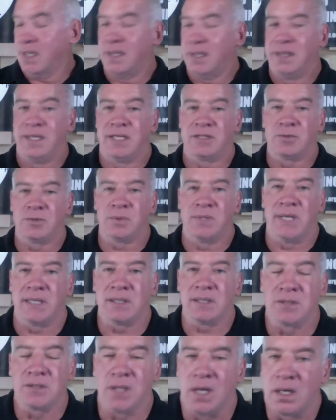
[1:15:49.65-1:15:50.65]
This one I
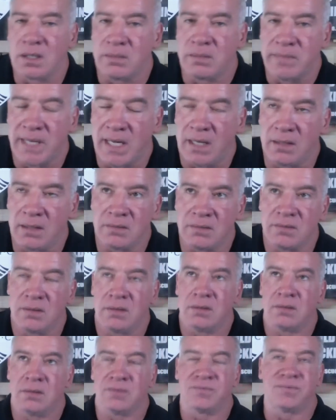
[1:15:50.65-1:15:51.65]
could talk about.
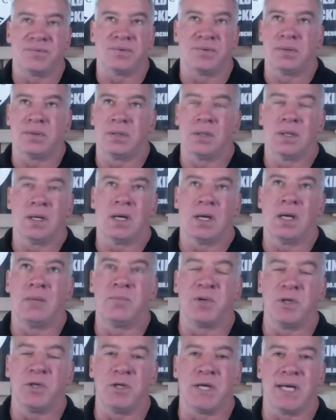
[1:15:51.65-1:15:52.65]

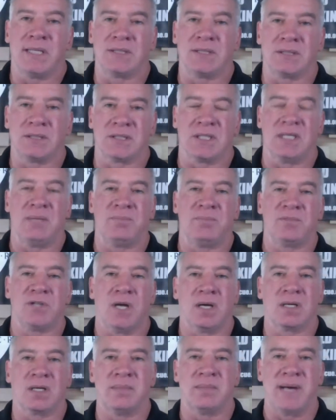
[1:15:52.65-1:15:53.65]
I'd put you guys to sleep
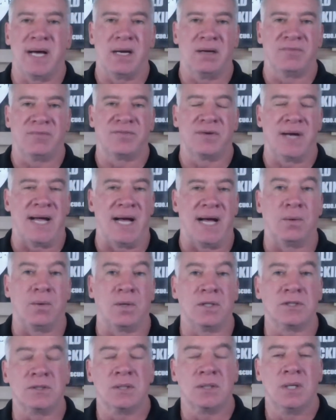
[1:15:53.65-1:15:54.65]
talking about it for
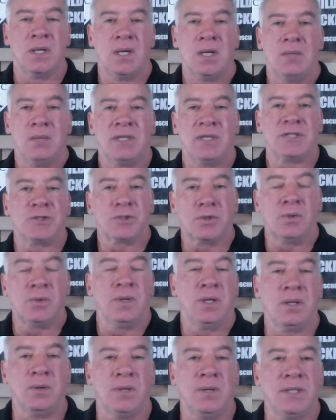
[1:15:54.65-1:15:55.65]
hours. But
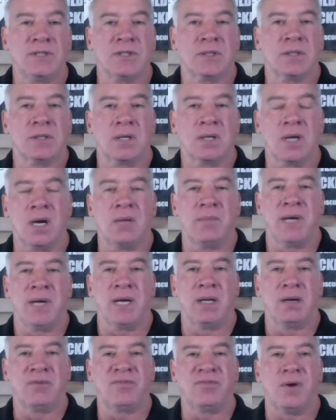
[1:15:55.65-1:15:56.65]
Screwy Louie is a con
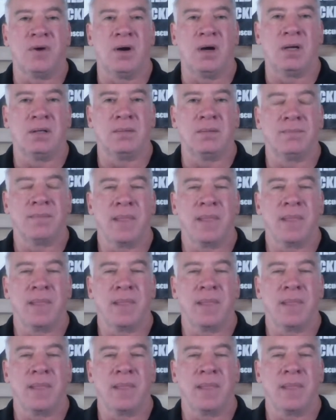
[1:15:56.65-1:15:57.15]
man and a fraud.